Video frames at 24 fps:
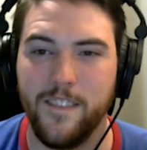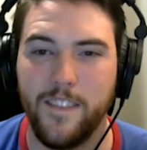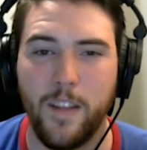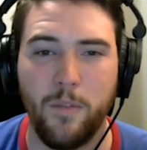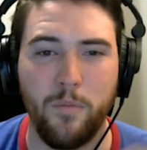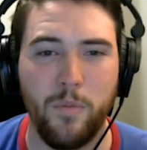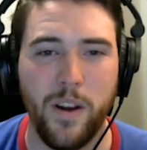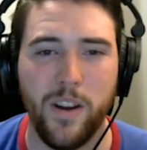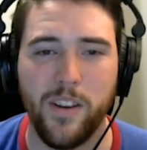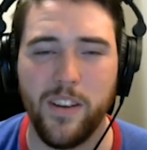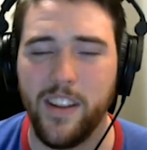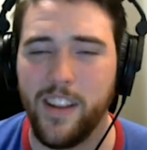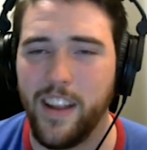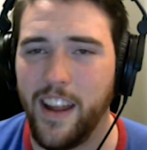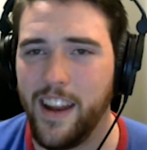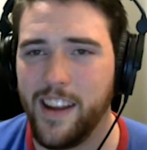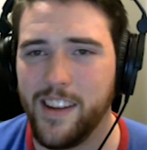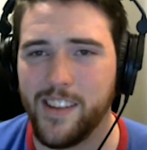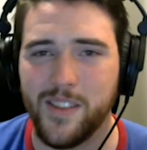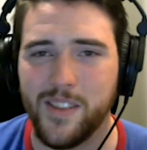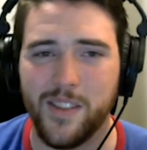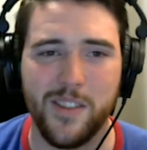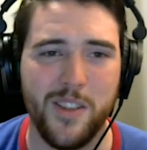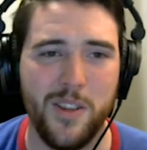Then where did that
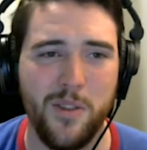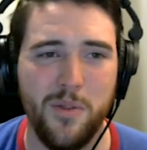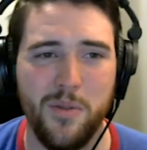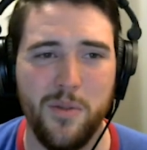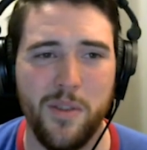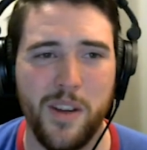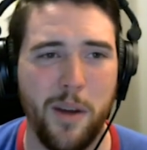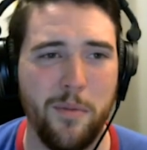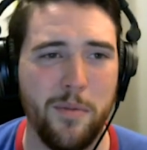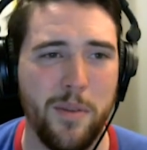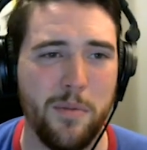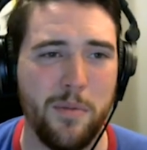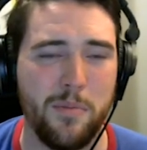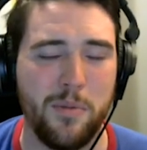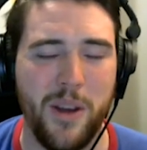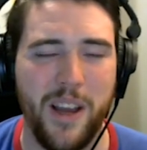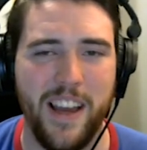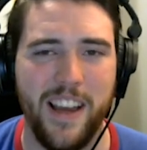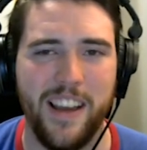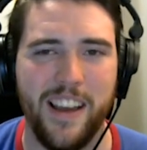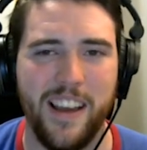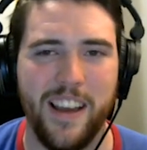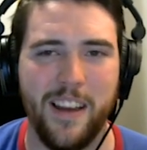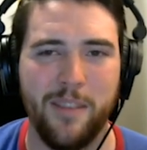extra 2 come to
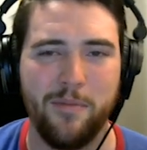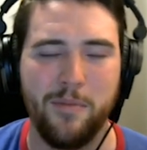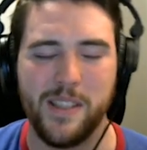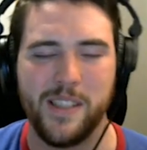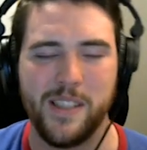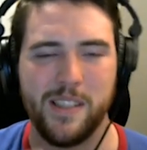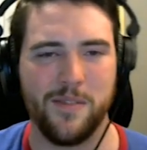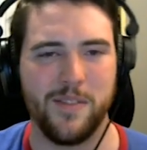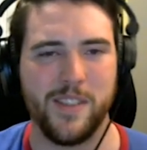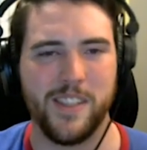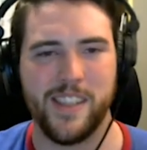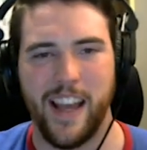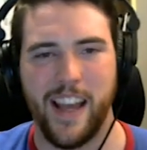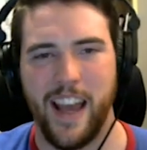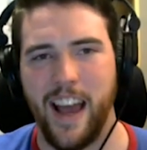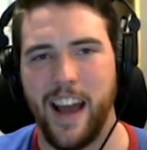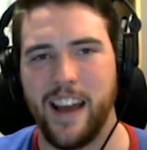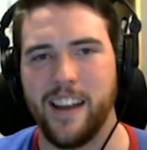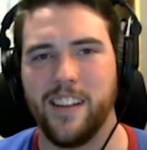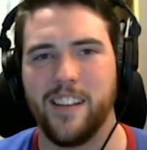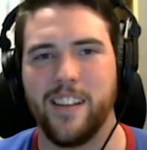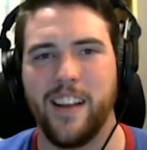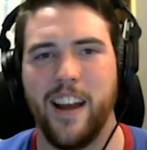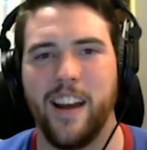play? It must have just
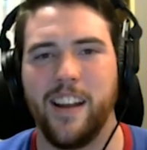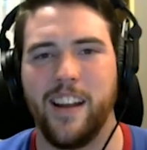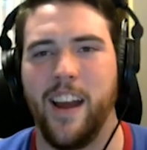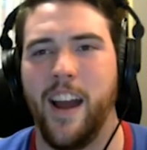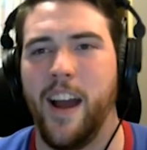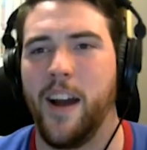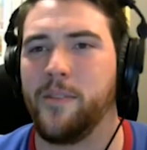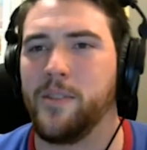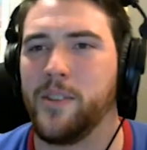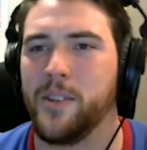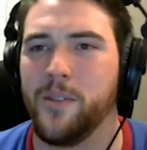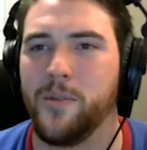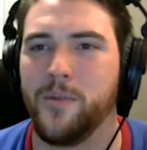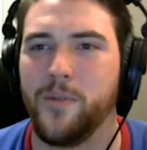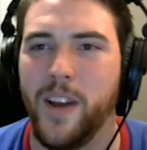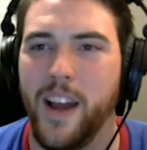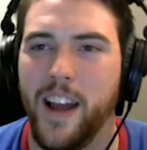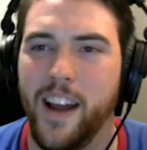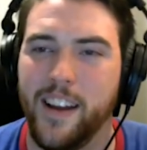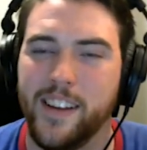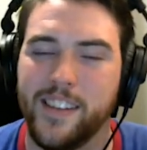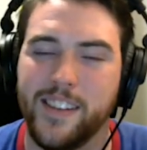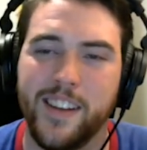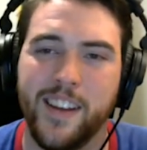added that after the
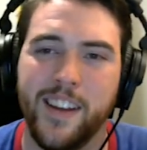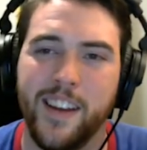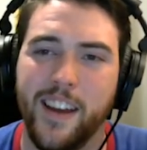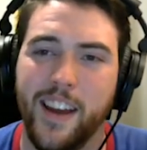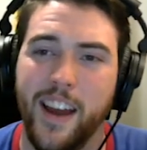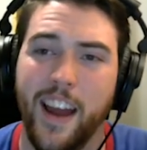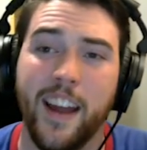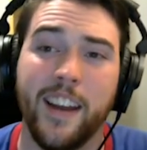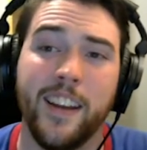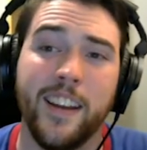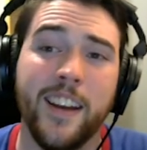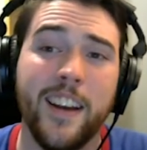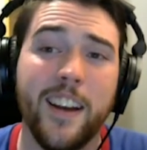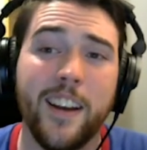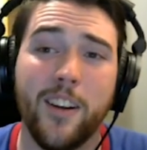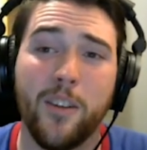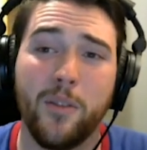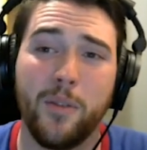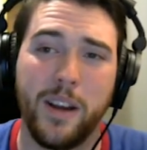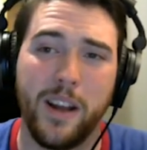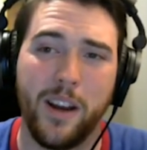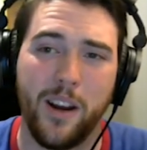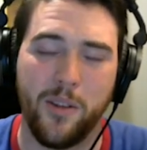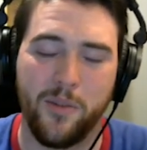fact. And
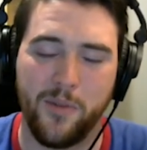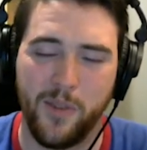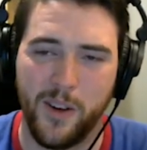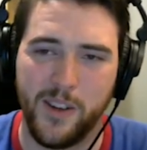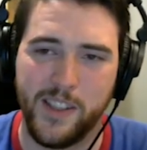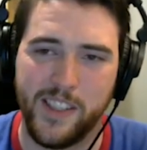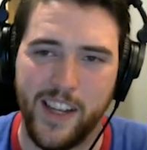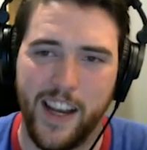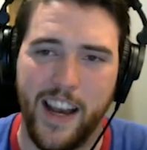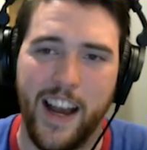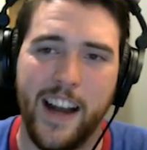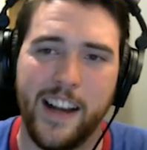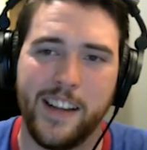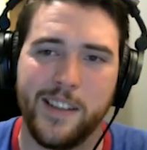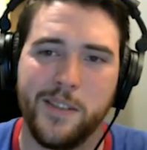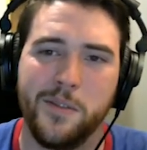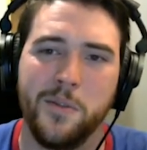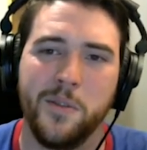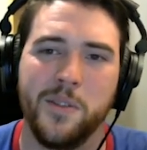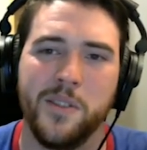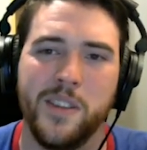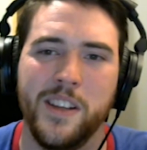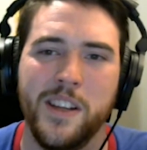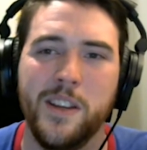here we get our first
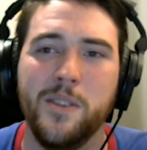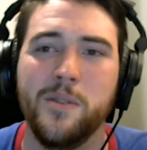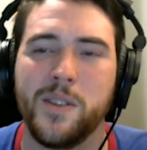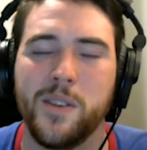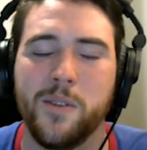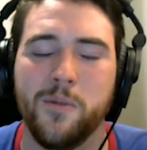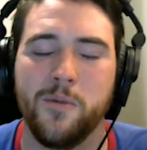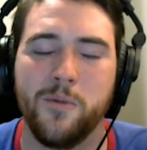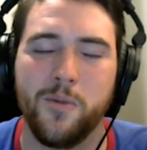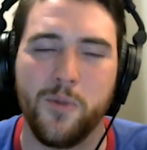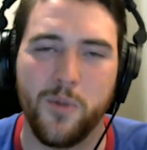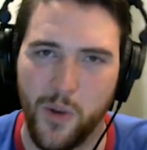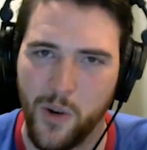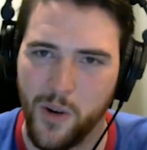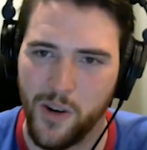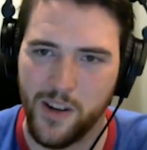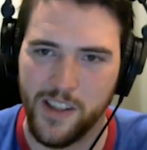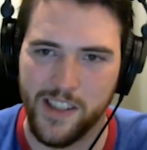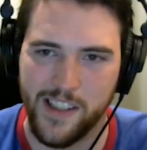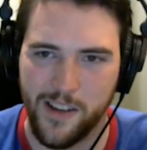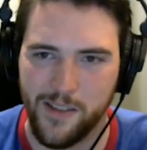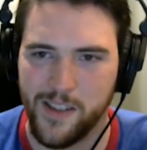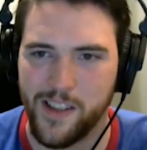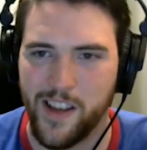actual use of
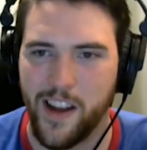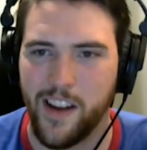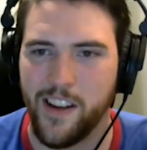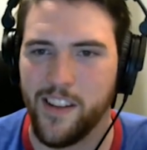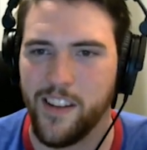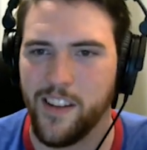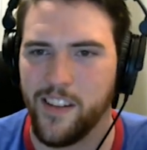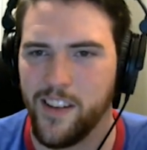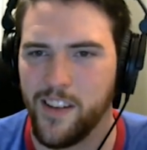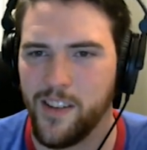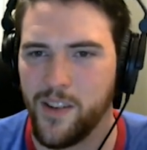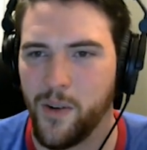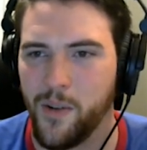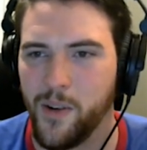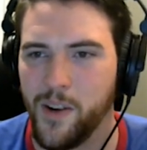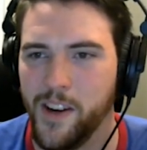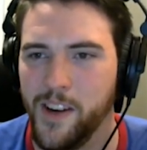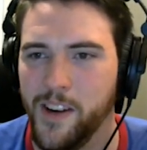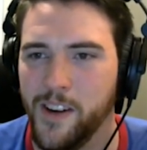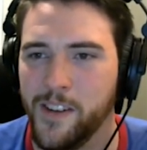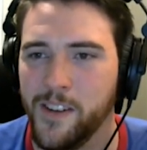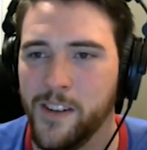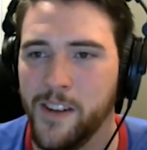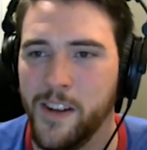floors outside of the
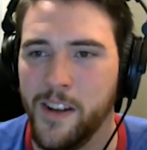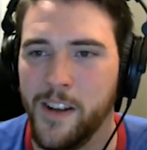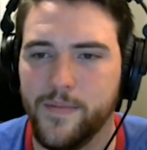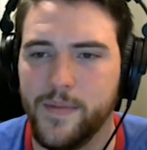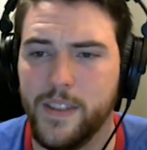tutorial.